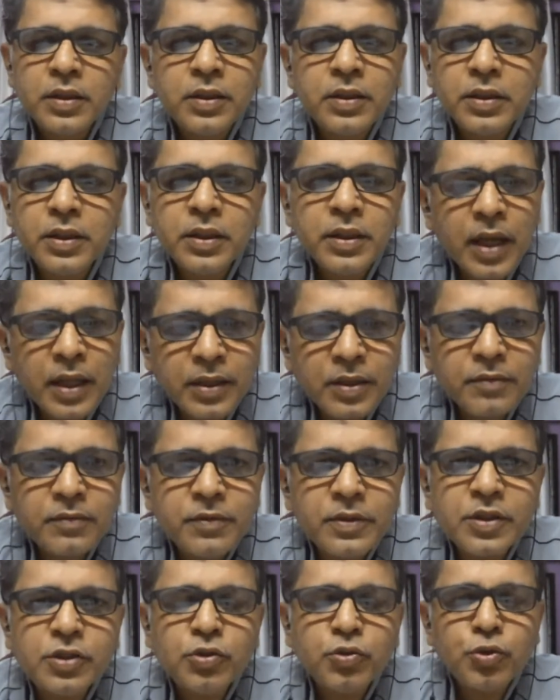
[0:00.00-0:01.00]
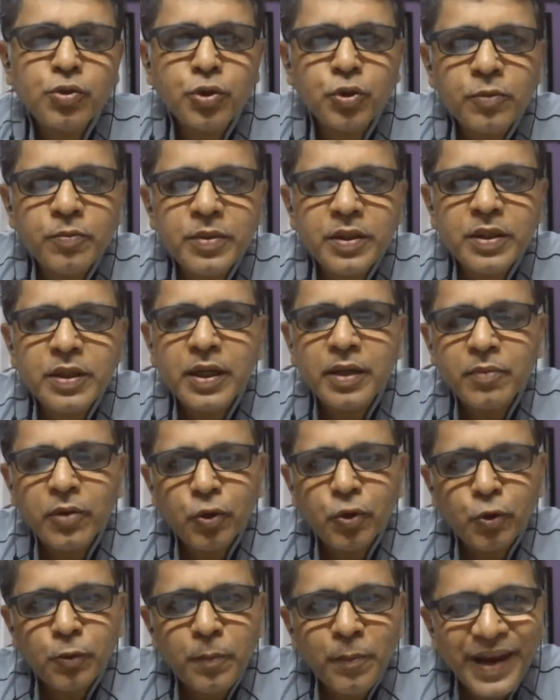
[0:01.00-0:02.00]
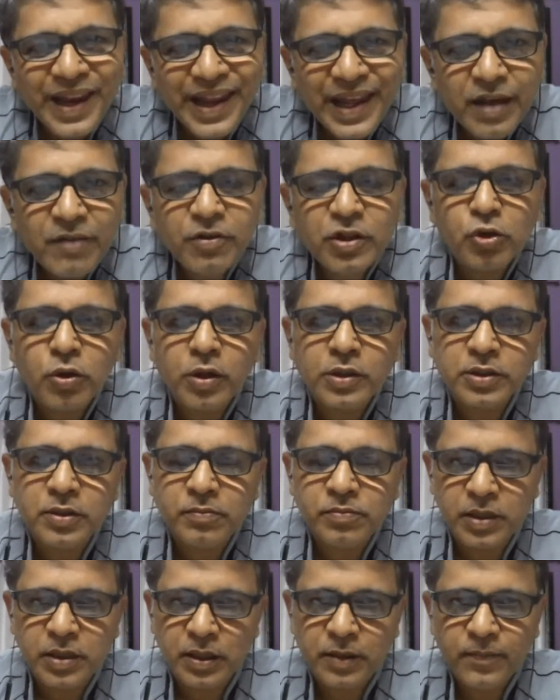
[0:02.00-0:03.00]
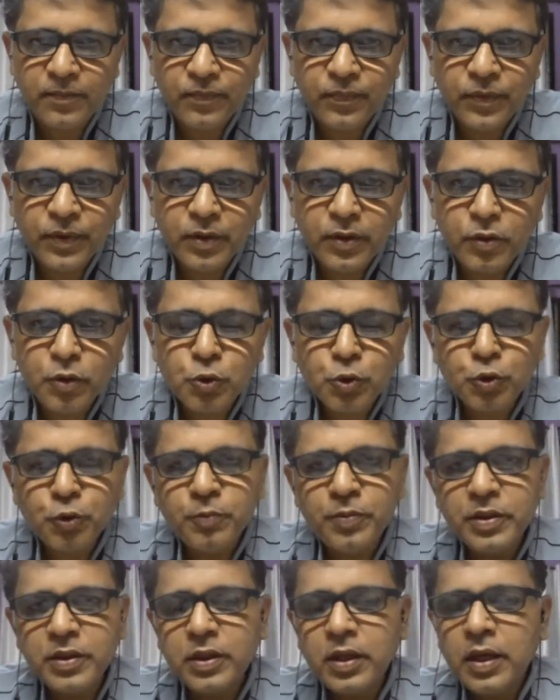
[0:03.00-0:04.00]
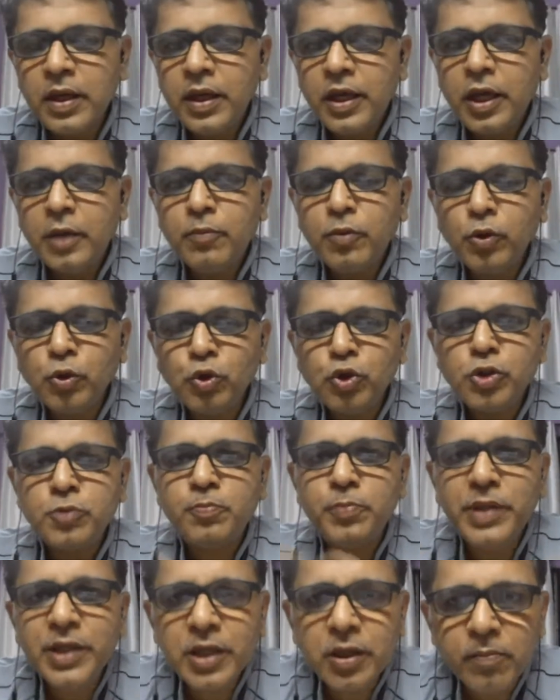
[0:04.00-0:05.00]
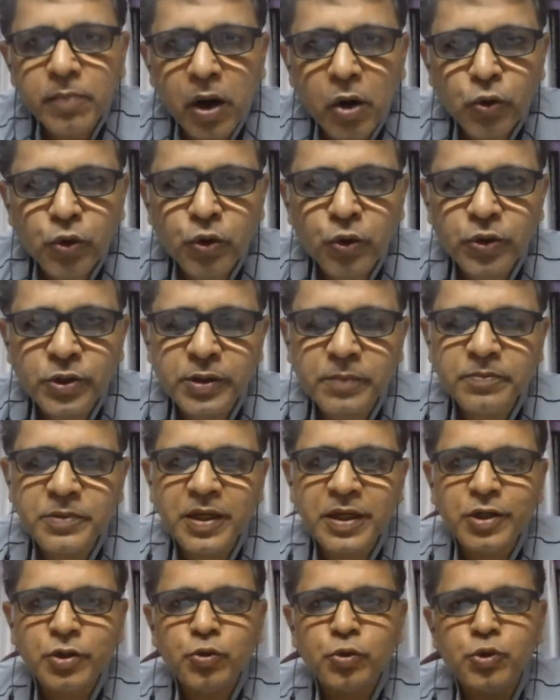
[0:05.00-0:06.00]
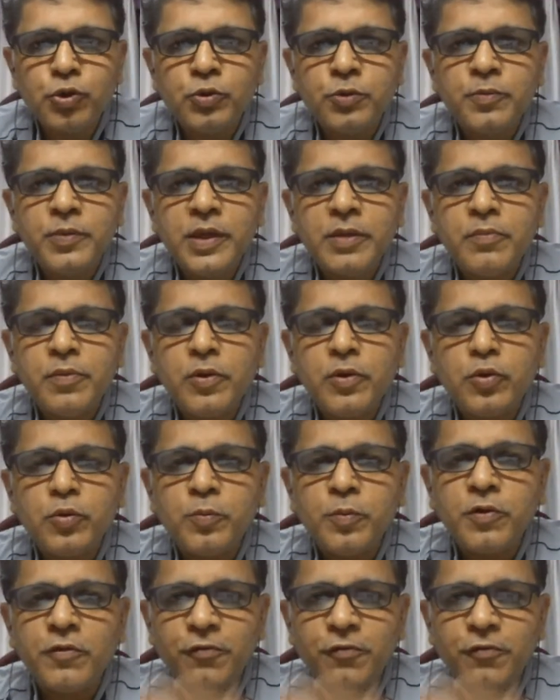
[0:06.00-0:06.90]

in other words, you should be able to play with your subject. You should be able to speak about your subject. You should be able to